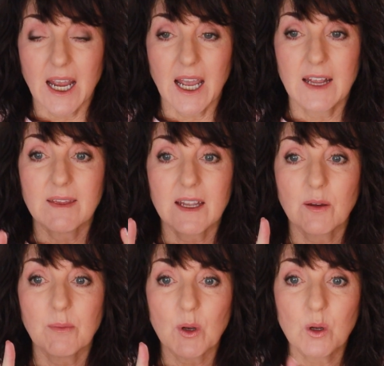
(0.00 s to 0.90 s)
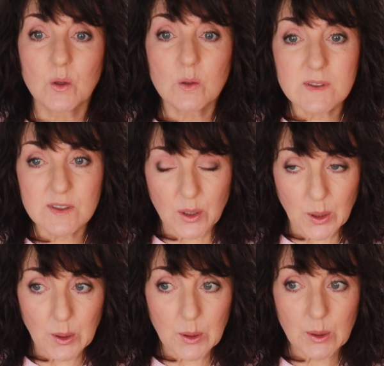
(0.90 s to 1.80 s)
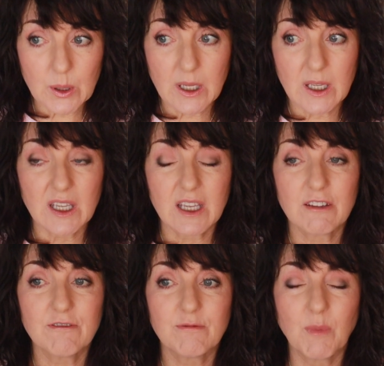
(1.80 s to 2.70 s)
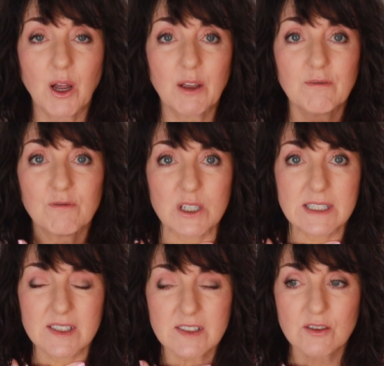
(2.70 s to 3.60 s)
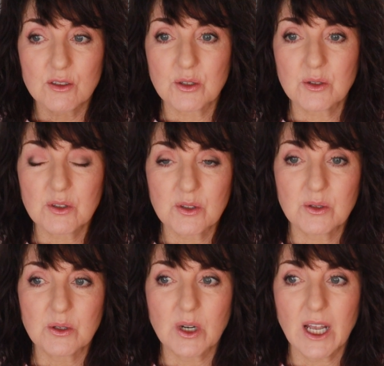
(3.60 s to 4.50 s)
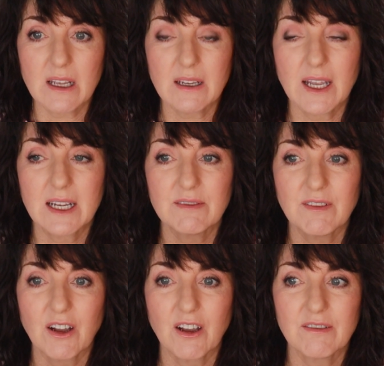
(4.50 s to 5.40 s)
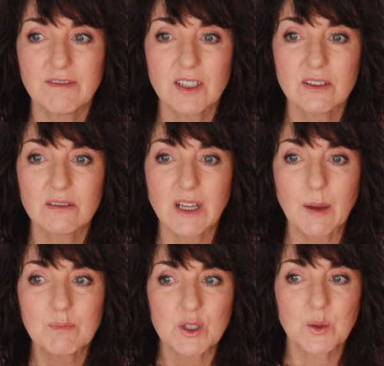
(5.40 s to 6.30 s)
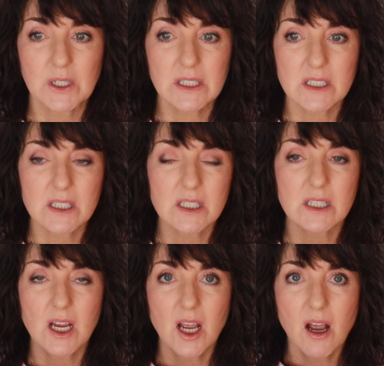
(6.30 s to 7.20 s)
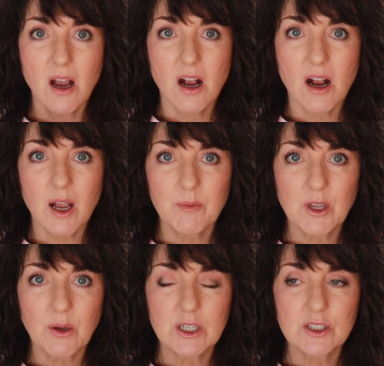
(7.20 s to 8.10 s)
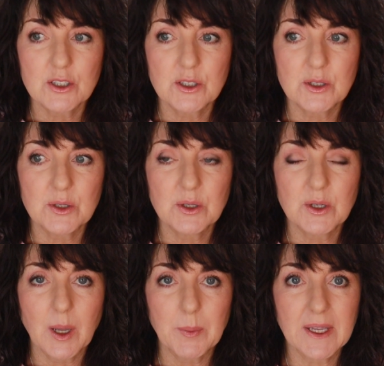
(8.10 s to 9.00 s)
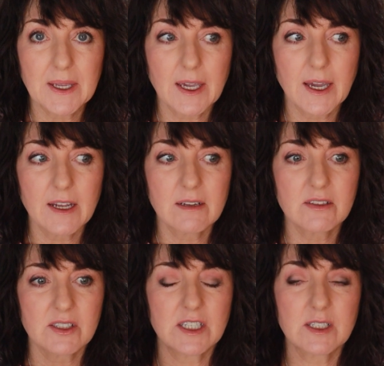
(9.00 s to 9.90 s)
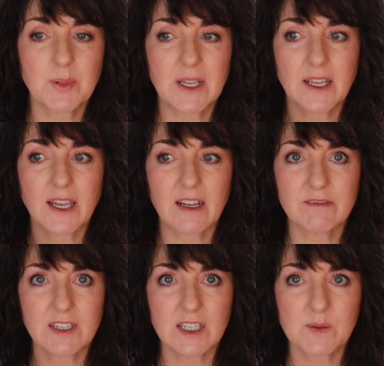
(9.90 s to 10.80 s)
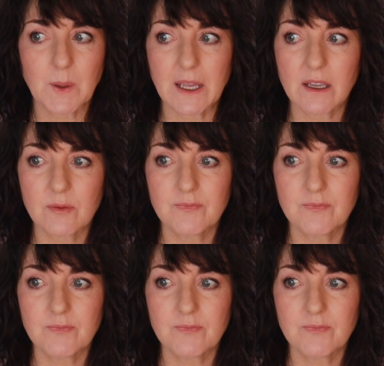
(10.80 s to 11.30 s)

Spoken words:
and then I'm also, if my voice isn't too sore and if I feel up to it, I'm going to do a pick a card because I need to pick a card for next week.